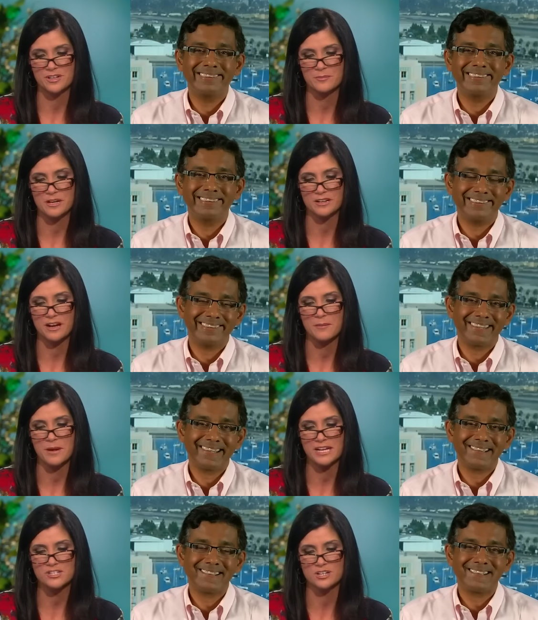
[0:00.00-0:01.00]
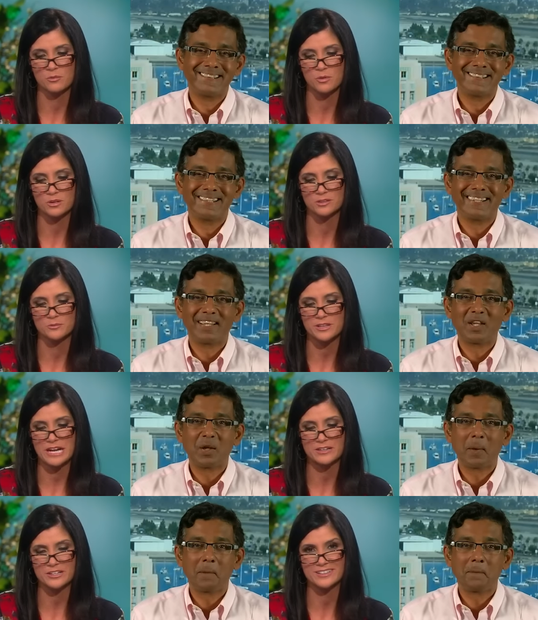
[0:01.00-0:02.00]
Speaker 1: my friend. America, Imagine a World
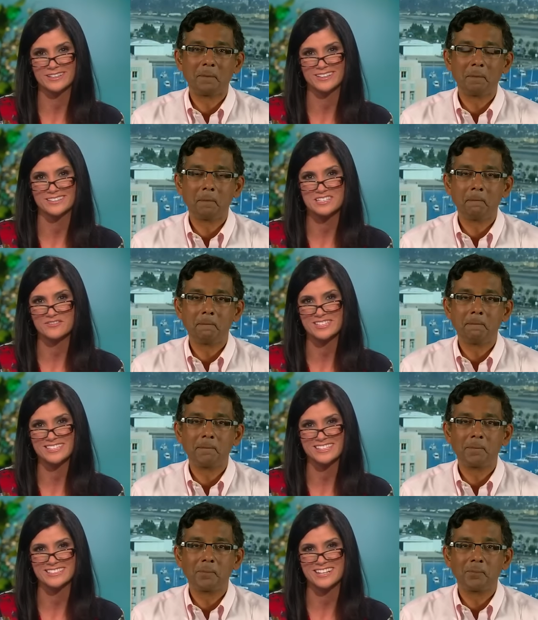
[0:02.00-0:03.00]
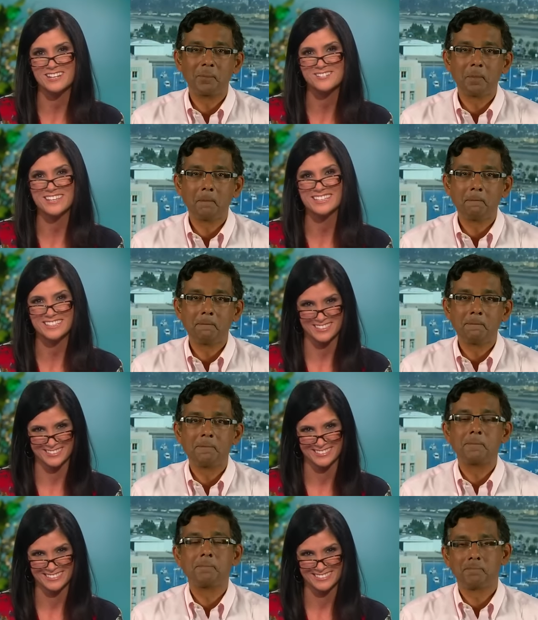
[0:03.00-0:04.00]
Without Her. Get it on DVD. Dinesh, thank
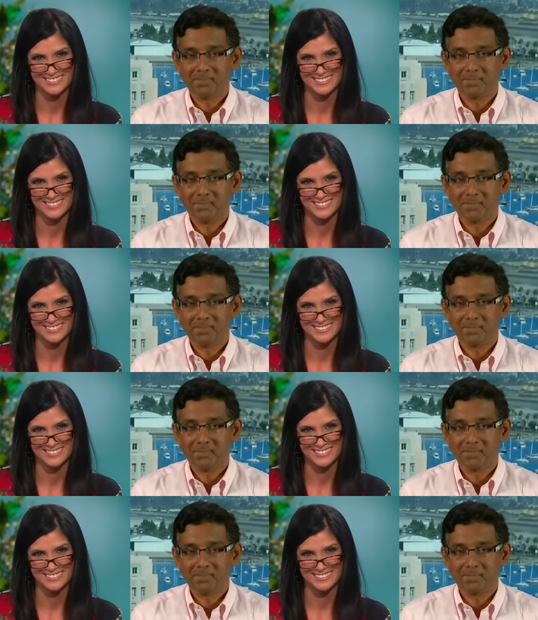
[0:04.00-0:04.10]
you.